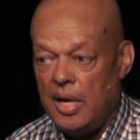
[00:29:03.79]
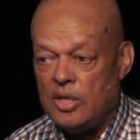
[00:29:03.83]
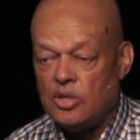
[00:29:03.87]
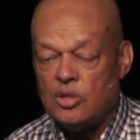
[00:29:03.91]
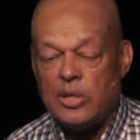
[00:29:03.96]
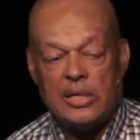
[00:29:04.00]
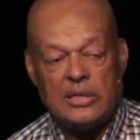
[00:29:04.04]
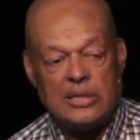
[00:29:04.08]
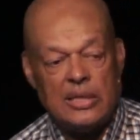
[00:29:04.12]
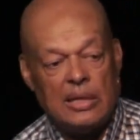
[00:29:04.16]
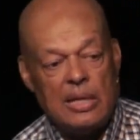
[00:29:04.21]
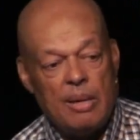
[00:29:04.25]

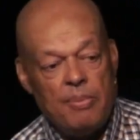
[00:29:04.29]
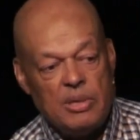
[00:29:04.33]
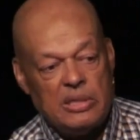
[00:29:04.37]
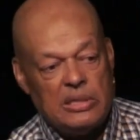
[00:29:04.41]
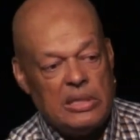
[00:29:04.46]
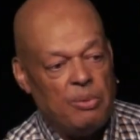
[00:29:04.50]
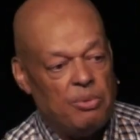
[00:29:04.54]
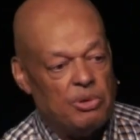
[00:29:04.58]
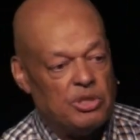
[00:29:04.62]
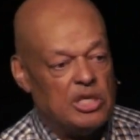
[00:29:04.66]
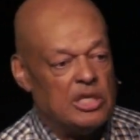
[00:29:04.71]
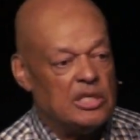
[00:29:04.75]
So I said, let me
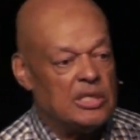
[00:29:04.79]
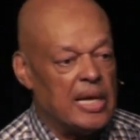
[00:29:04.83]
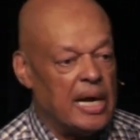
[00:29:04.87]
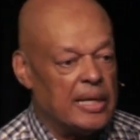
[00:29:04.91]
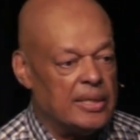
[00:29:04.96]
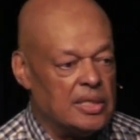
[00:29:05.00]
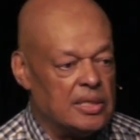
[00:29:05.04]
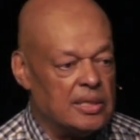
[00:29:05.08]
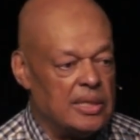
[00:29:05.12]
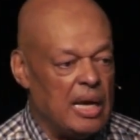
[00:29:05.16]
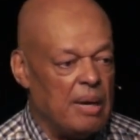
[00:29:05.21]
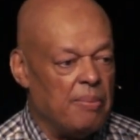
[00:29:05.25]
see what she's
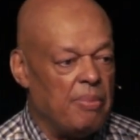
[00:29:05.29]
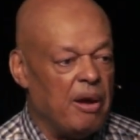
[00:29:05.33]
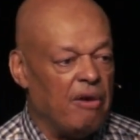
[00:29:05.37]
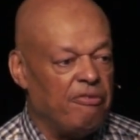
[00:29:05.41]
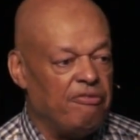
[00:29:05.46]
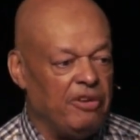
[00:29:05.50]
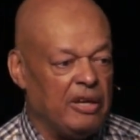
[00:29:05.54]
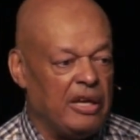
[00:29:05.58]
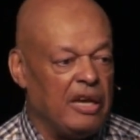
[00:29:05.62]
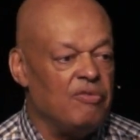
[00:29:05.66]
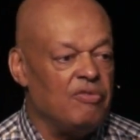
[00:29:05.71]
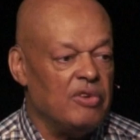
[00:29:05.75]
got to say
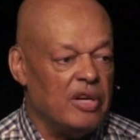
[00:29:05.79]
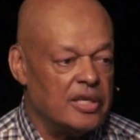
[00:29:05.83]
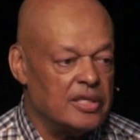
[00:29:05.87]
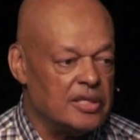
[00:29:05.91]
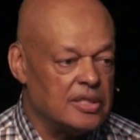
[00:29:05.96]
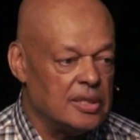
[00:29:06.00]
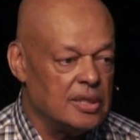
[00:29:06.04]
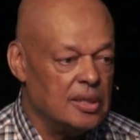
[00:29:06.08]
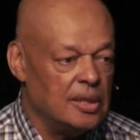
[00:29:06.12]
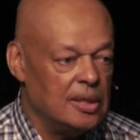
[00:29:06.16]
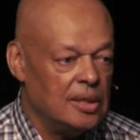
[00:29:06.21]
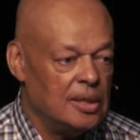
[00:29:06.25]
about
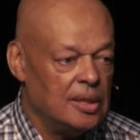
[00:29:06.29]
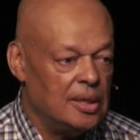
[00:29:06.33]
forgiveness.